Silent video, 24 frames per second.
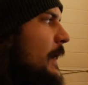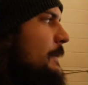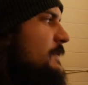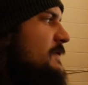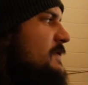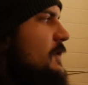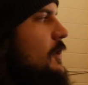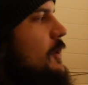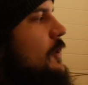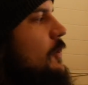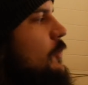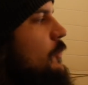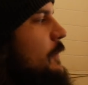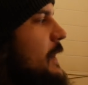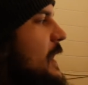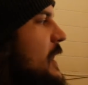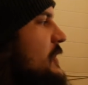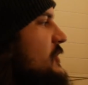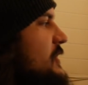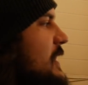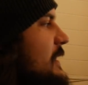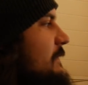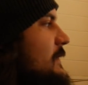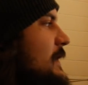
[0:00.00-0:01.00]
So we
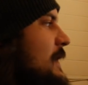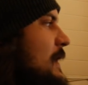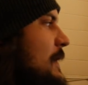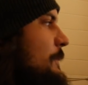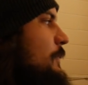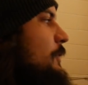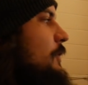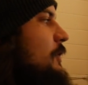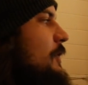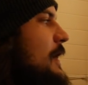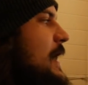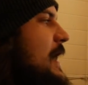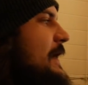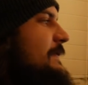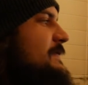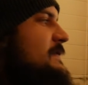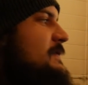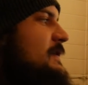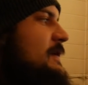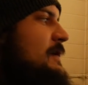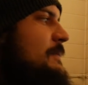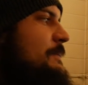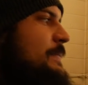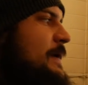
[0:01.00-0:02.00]
actually have a couple graphs
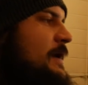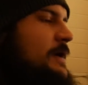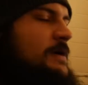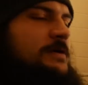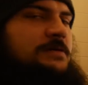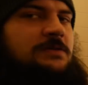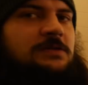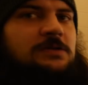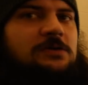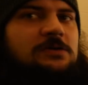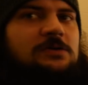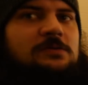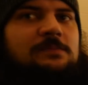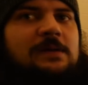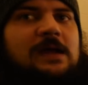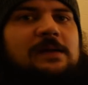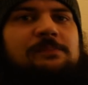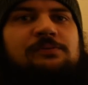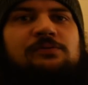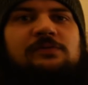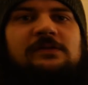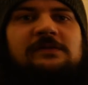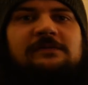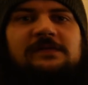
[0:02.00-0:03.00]
to compare to my
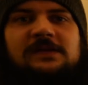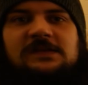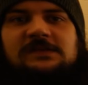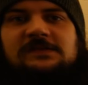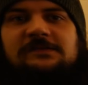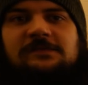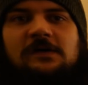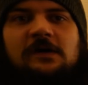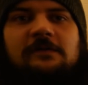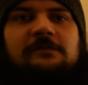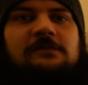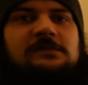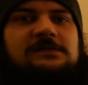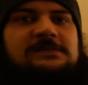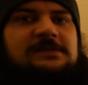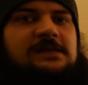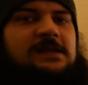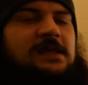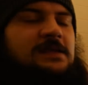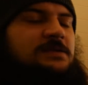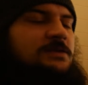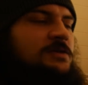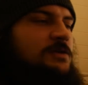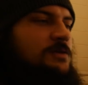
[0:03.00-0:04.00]
previous Volvos
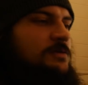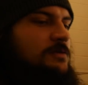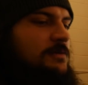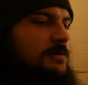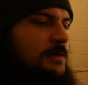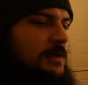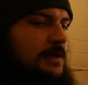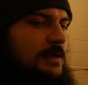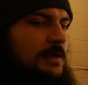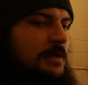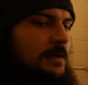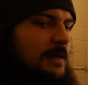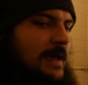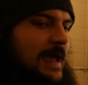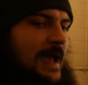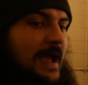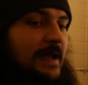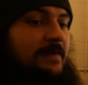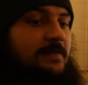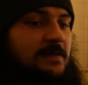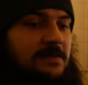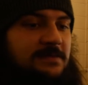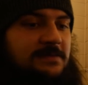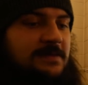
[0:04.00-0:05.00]
that I tuned
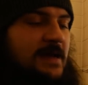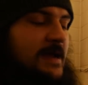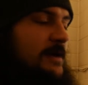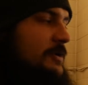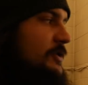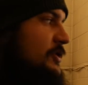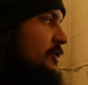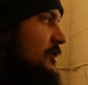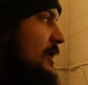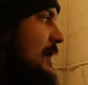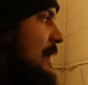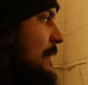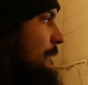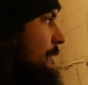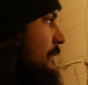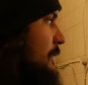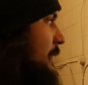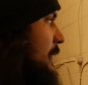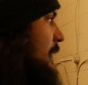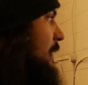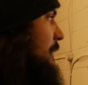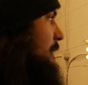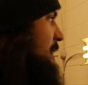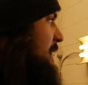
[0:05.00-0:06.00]
at this dyno shop.
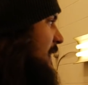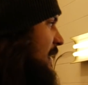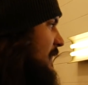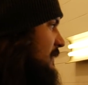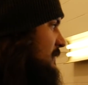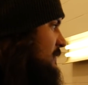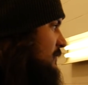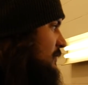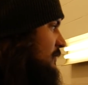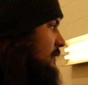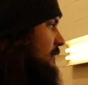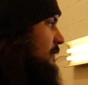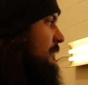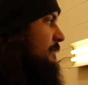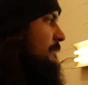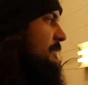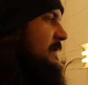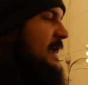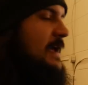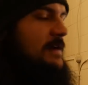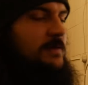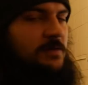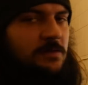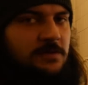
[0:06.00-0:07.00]

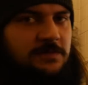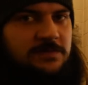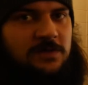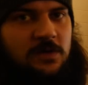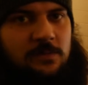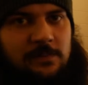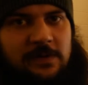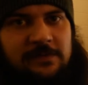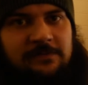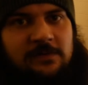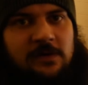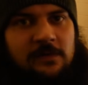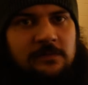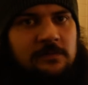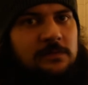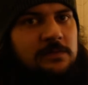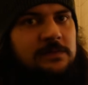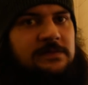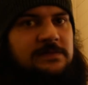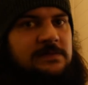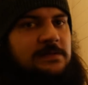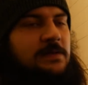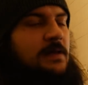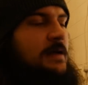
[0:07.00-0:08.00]
Dan tunes all my
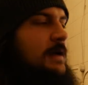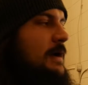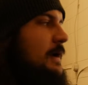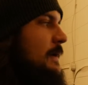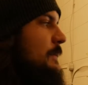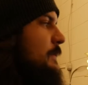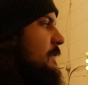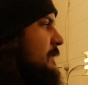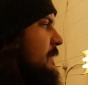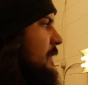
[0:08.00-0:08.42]
Volvos.